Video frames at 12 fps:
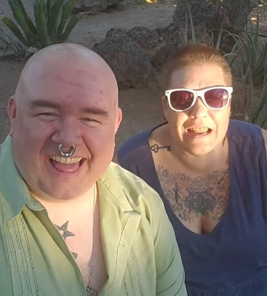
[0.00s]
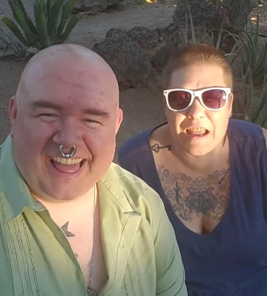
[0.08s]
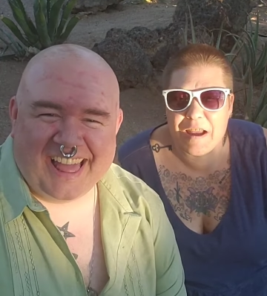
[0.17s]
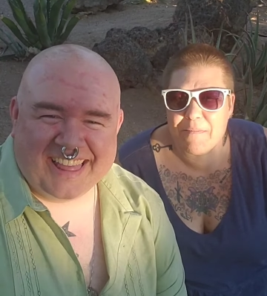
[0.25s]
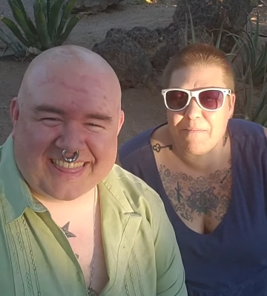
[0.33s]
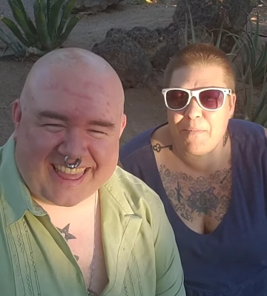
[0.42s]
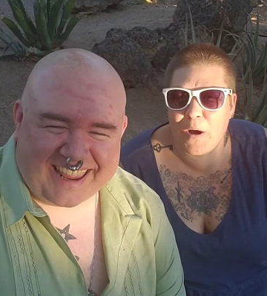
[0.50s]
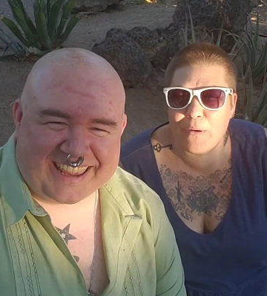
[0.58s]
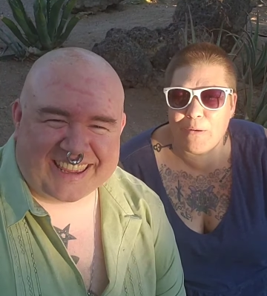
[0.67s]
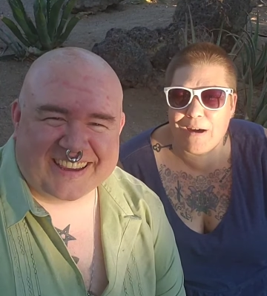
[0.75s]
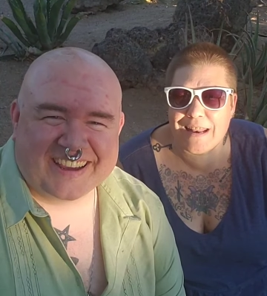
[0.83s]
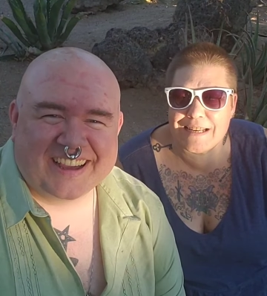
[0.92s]
Speaker 1: but we
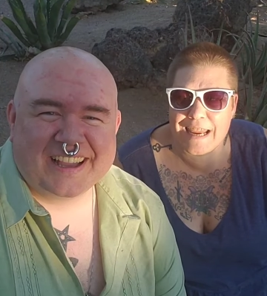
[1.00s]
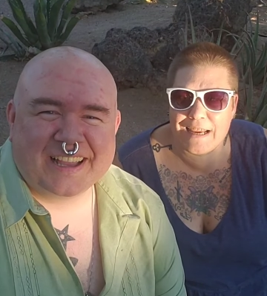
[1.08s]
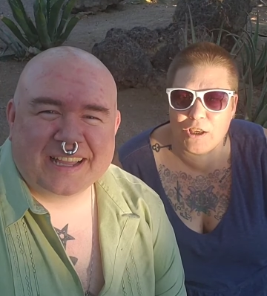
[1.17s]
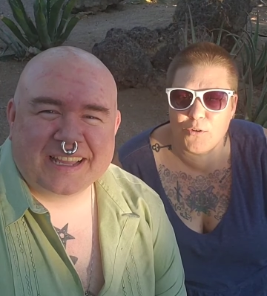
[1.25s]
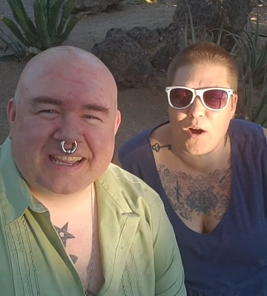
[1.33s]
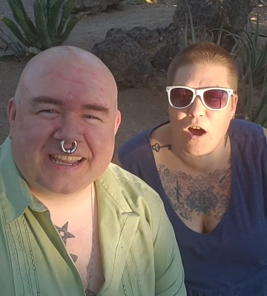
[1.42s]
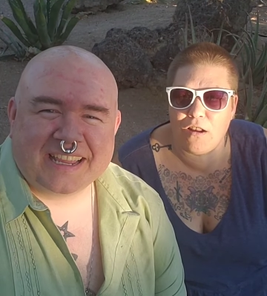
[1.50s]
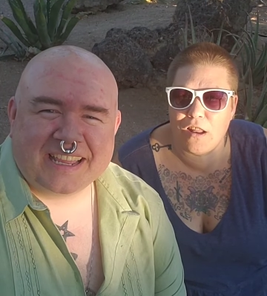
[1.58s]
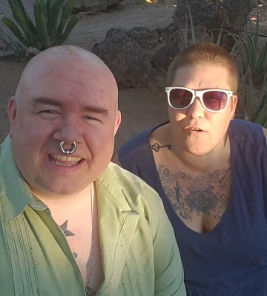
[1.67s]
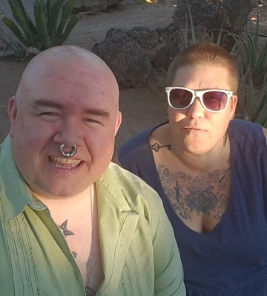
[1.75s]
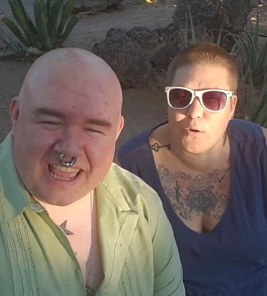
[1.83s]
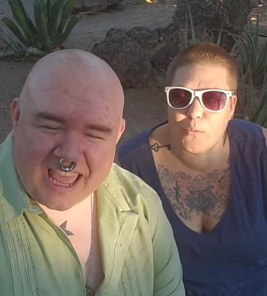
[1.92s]
want to take you all
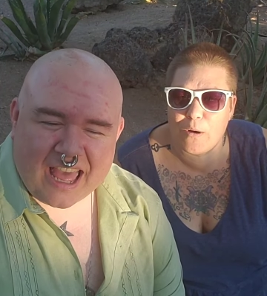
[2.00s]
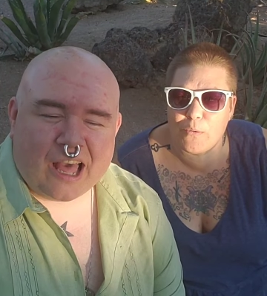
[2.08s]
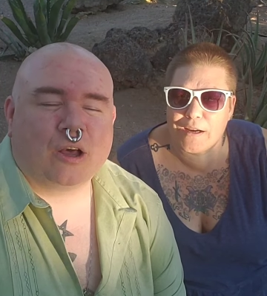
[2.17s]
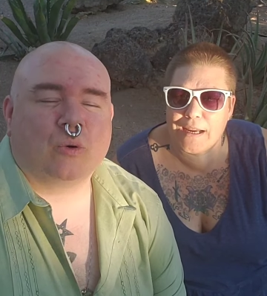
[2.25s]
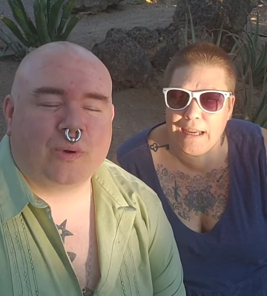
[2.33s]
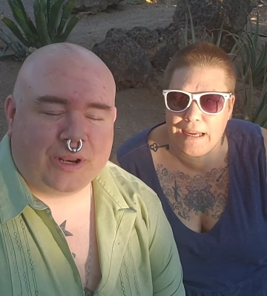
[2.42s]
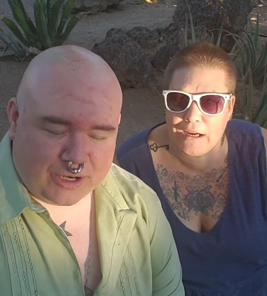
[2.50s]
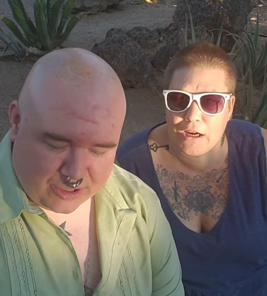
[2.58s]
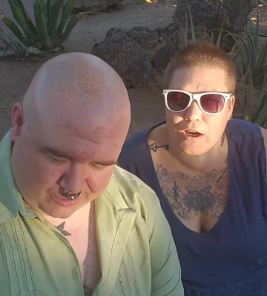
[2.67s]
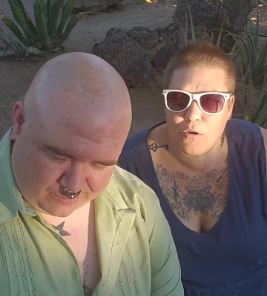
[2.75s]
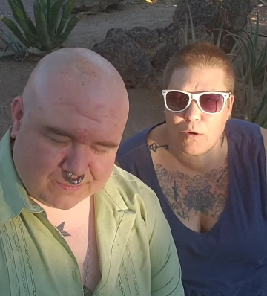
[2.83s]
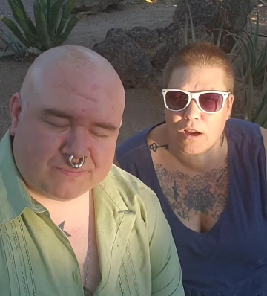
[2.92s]
over yeah, while we're
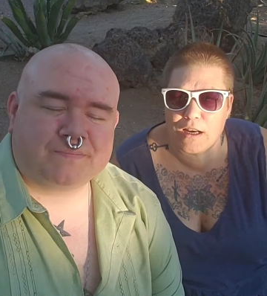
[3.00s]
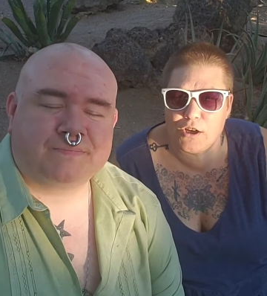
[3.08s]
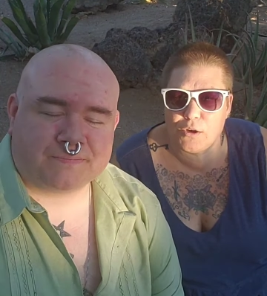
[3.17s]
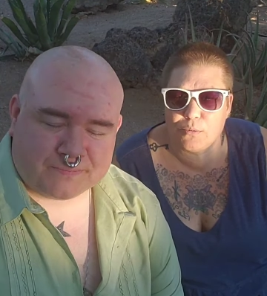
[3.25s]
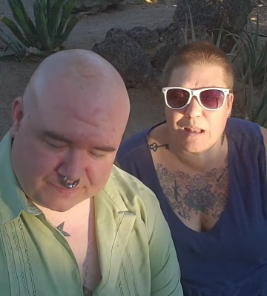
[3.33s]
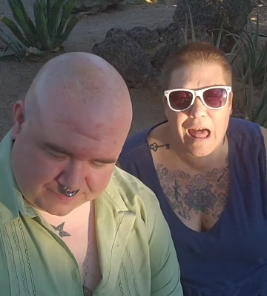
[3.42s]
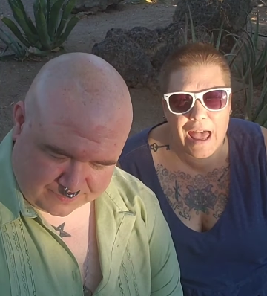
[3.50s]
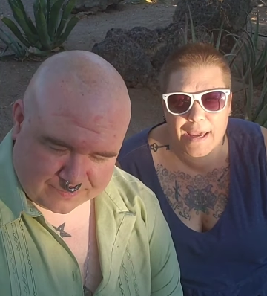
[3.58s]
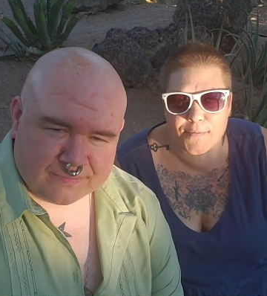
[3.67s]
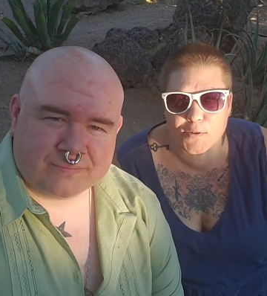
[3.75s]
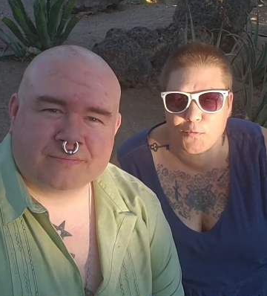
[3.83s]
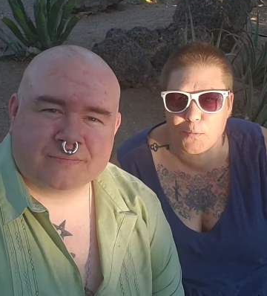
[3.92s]
here. We are going to do
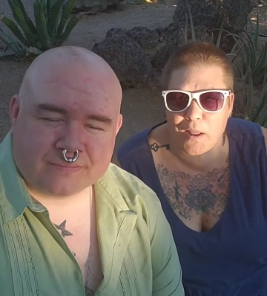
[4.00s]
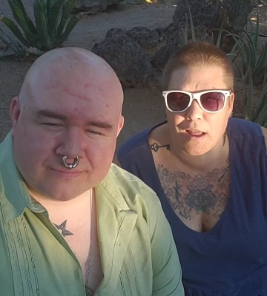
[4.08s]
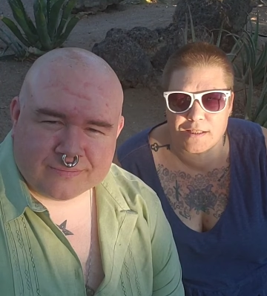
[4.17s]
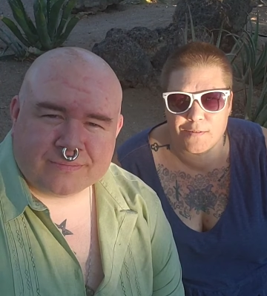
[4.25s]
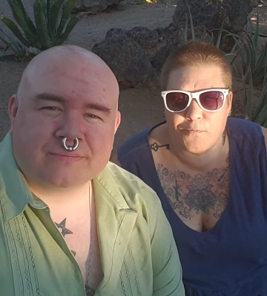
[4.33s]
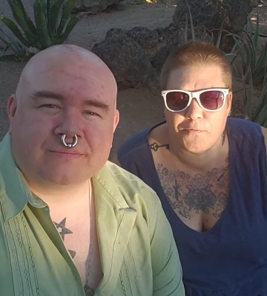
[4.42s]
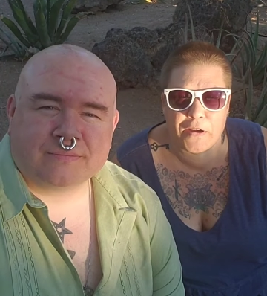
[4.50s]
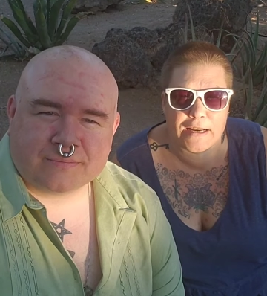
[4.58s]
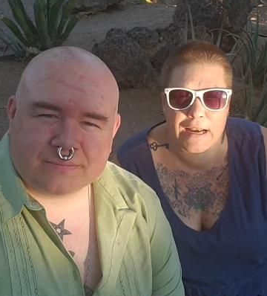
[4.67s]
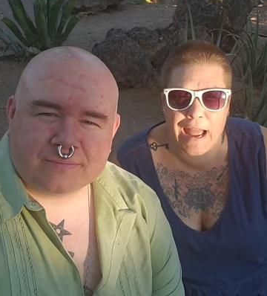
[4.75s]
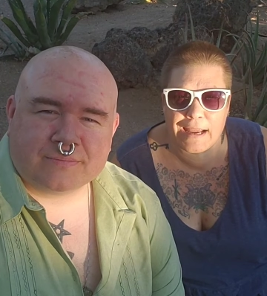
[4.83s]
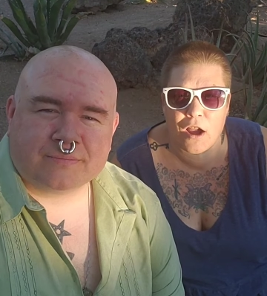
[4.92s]
lives from lots of fun,
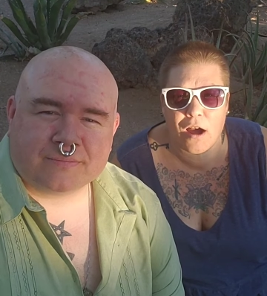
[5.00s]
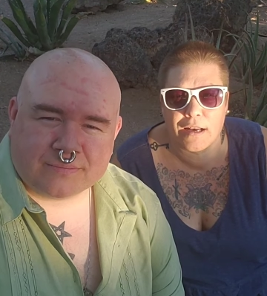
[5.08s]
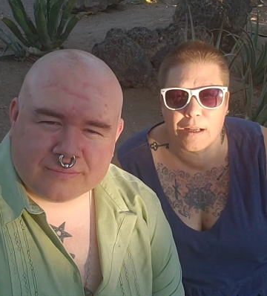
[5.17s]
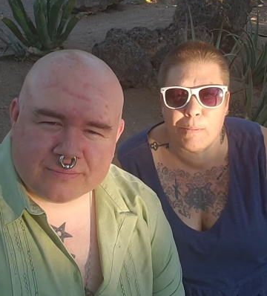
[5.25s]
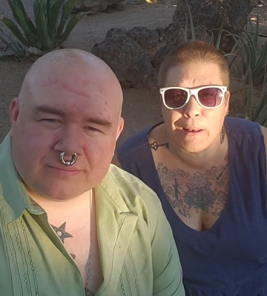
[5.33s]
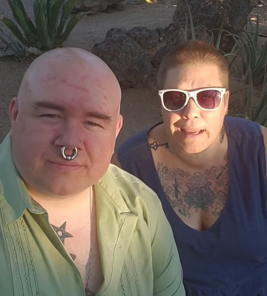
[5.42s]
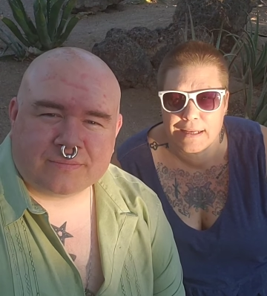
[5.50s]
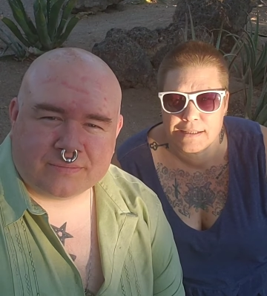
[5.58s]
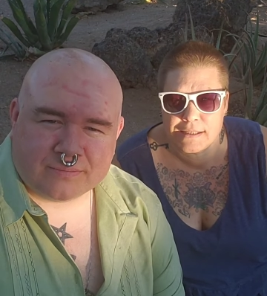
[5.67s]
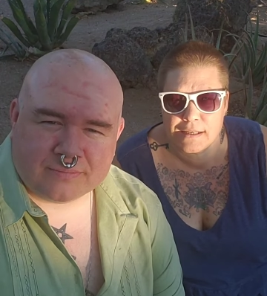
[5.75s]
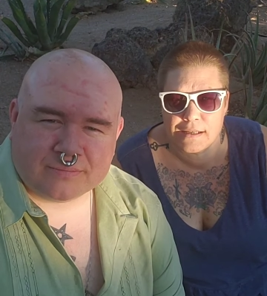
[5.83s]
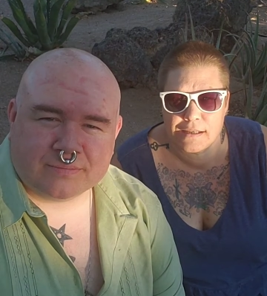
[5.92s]
iconic
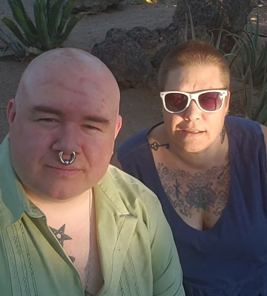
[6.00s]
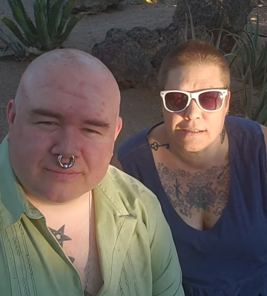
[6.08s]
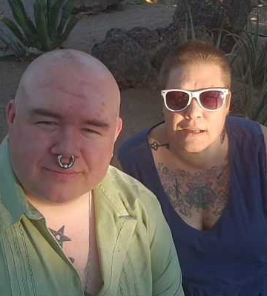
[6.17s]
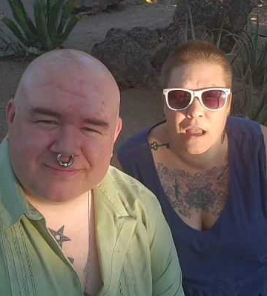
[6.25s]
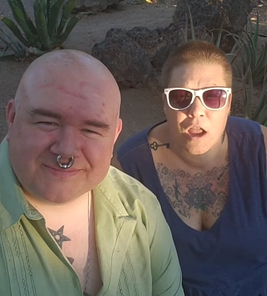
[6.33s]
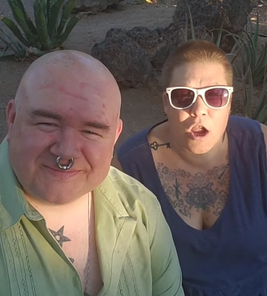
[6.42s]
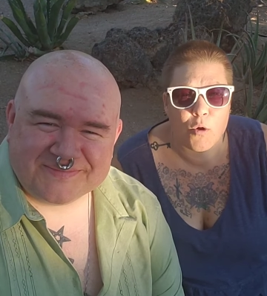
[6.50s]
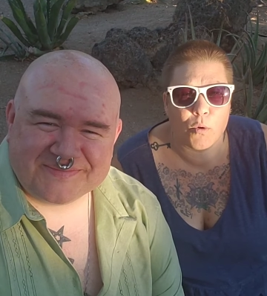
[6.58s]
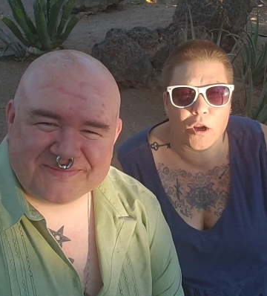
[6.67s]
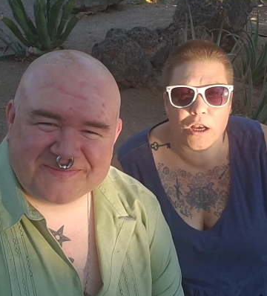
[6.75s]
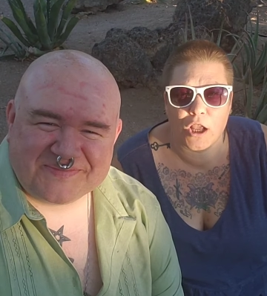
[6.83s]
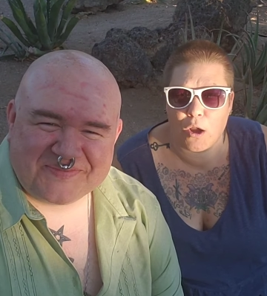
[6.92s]
places. Mm -hmm. We're
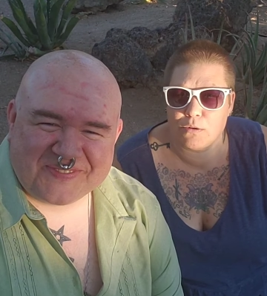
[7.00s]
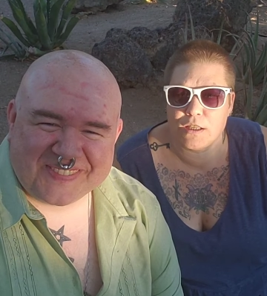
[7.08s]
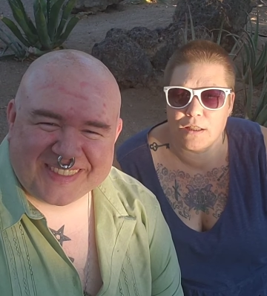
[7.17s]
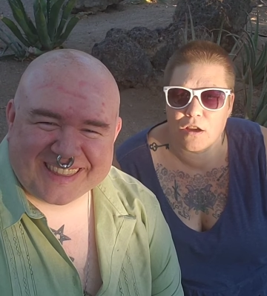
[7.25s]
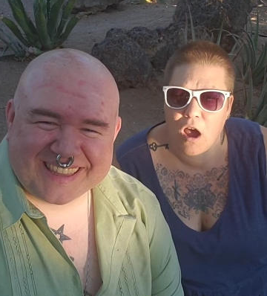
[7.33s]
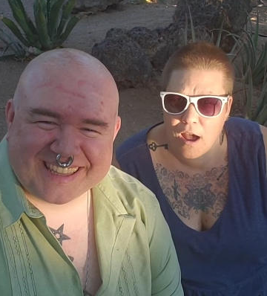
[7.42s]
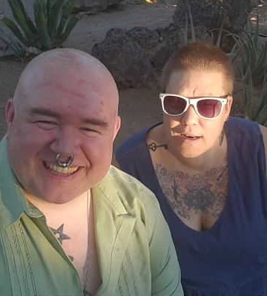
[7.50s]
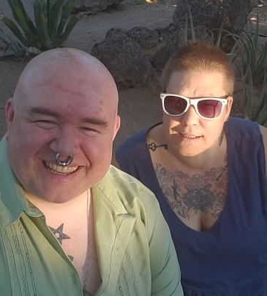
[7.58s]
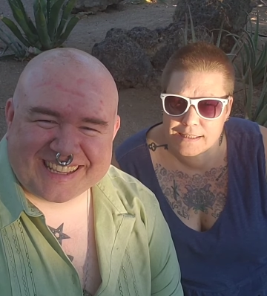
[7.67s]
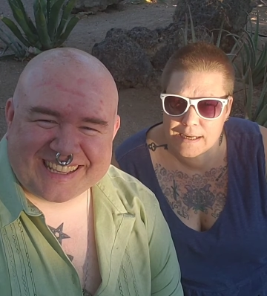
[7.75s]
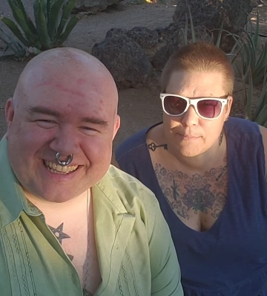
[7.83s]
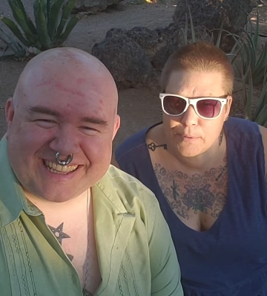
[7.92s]
going to go to the Goddess
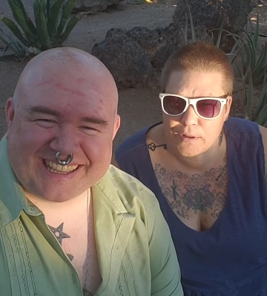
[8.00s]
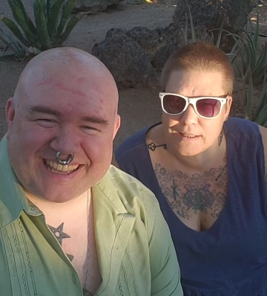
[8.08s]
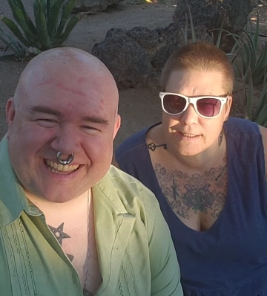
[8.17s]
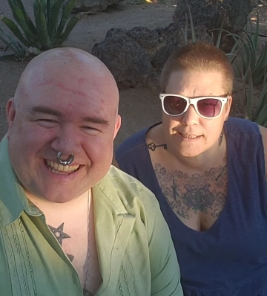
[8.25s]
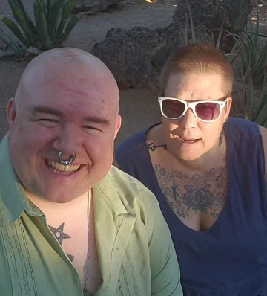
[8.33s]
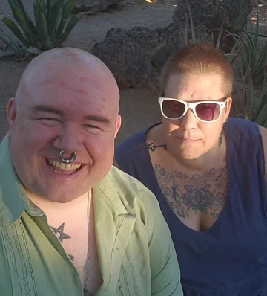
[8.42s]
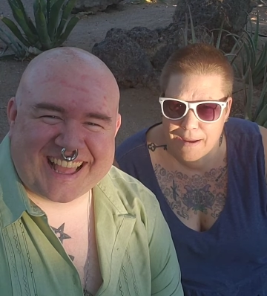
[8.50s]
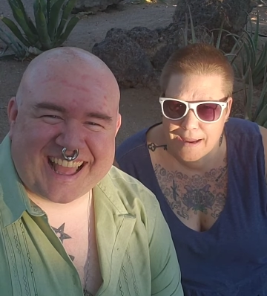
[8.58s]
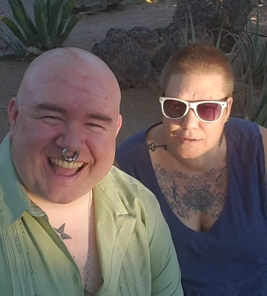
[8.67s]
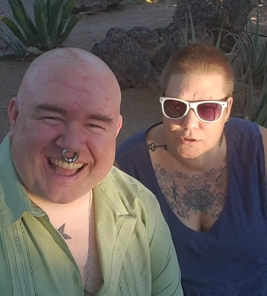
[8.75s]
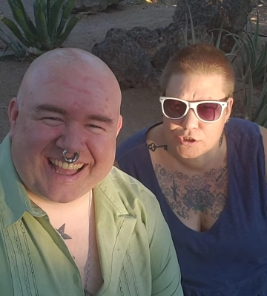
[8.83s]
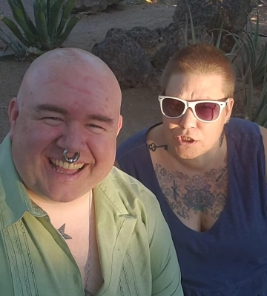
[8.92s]
Temple and
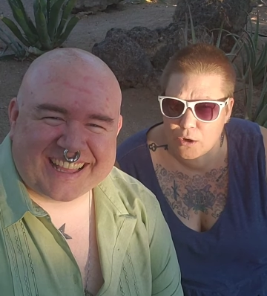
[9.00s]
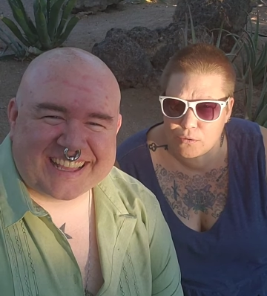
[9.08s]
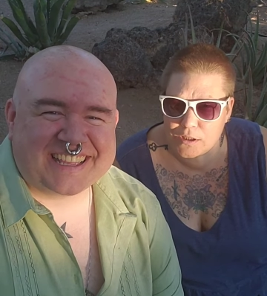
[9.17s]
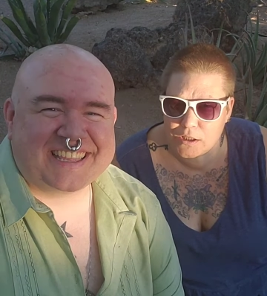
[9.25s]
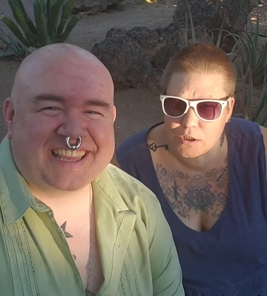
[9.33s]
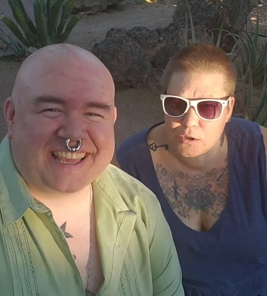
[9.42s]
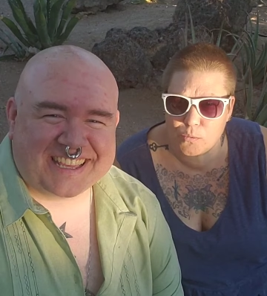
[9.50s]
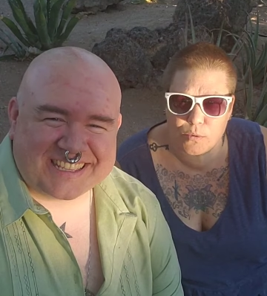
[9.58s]
segment and show you.